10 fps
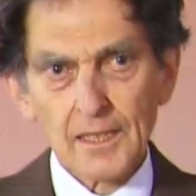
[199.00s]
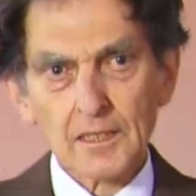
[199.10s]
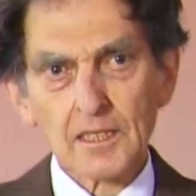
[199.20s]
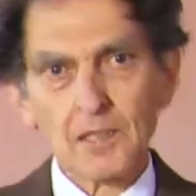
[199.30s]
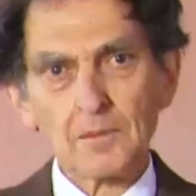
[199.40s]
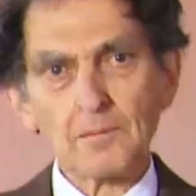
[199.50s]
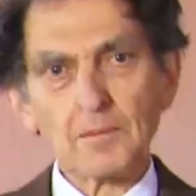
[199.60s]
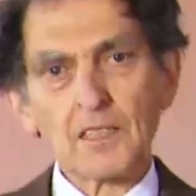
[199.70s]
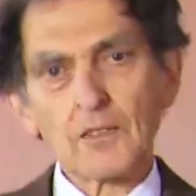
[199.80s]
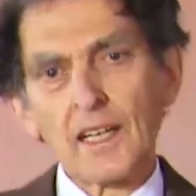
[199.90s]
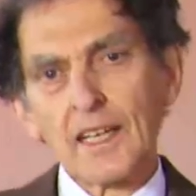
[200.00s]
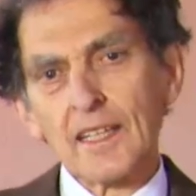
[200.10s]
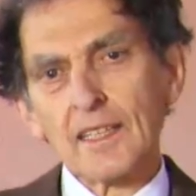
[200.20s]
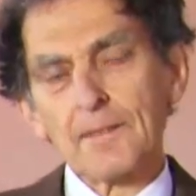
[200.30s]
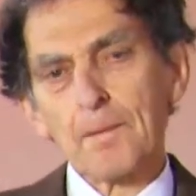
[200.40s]
So
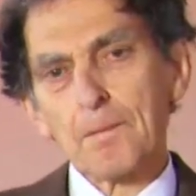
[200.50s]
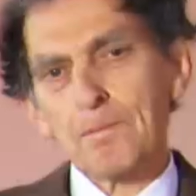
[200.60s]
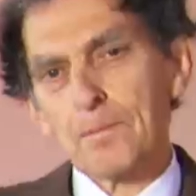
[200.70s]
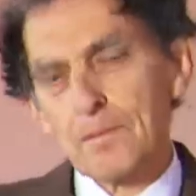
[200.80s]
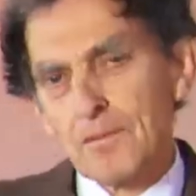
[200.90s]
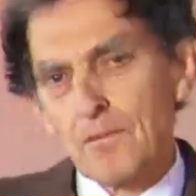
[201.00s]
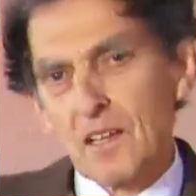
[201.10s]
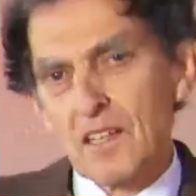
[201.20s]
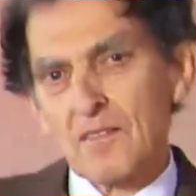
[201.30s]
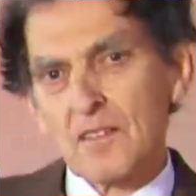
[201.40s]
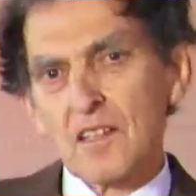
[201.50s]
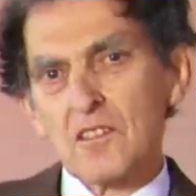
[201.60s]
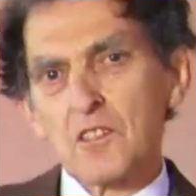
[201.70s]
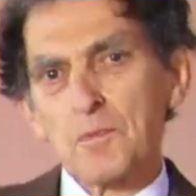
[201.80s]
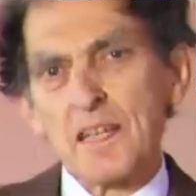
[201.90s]
McCrae,
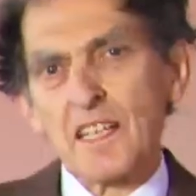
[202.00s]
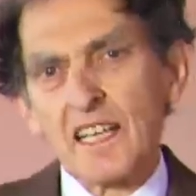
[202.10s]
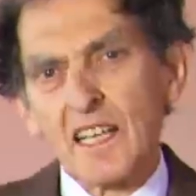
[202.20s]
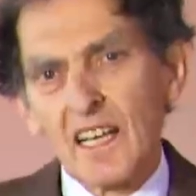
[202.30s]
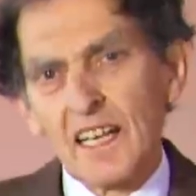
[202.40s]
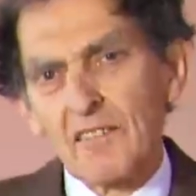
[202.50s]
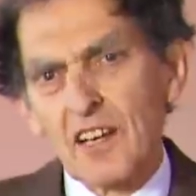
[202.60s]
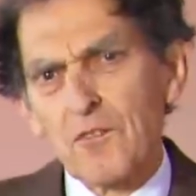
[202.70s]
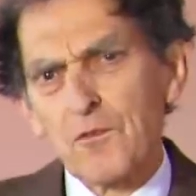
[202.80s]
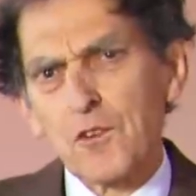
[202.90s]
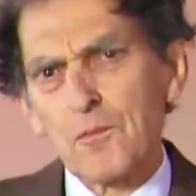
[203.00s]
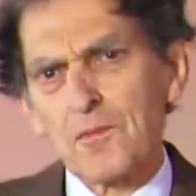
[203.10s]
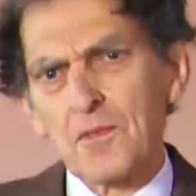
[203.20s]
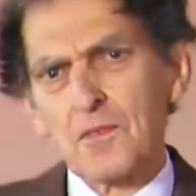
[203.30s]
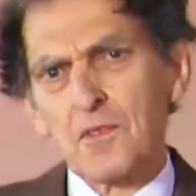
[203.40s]
speaking kind
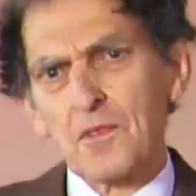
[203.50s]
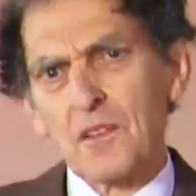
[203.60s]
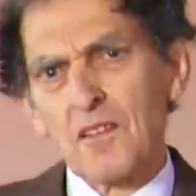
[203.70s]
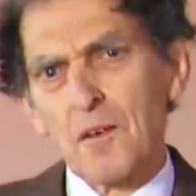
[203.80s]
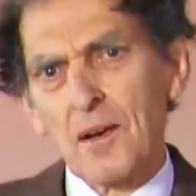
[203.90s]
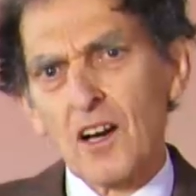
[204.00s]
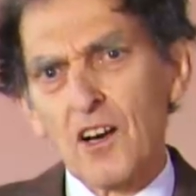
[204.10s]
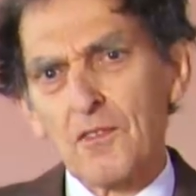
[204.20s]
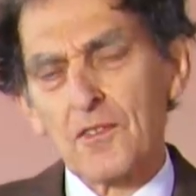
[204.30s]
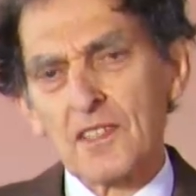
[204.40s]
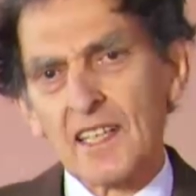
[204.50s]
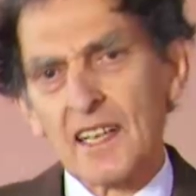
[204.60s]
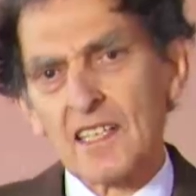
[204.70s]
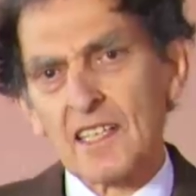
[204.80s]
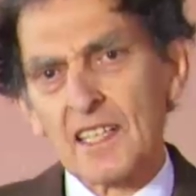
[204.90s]
of on behalf of the
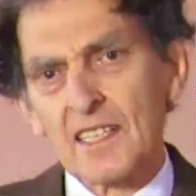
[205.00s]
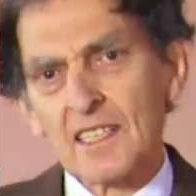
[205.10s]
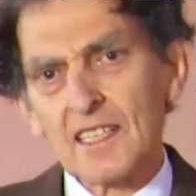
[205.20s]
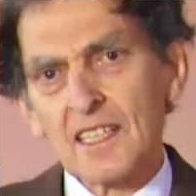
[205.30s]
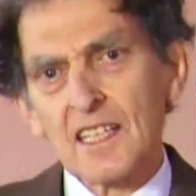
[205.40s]
dead, says,